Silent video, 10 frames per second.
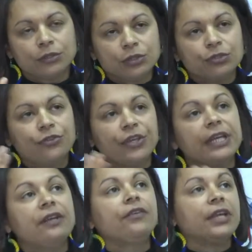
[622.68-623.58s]
to
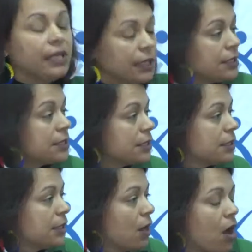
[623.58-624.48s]
reread
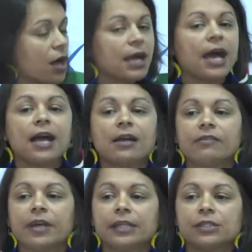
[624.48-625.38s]
the
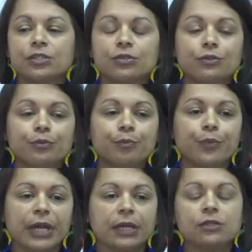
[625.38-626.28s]
archive and to
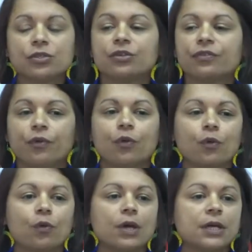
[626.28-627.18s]
bring to the
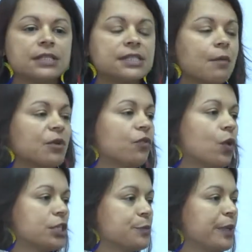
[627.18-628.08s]
fore some of
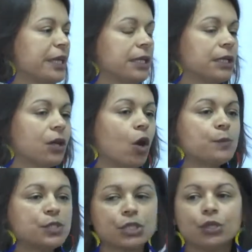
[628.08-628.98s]
what's been
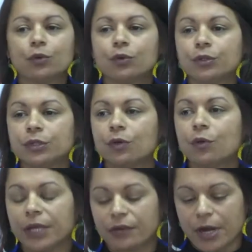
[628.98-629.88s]
obscured
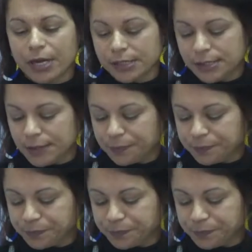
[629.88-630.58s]
or erased.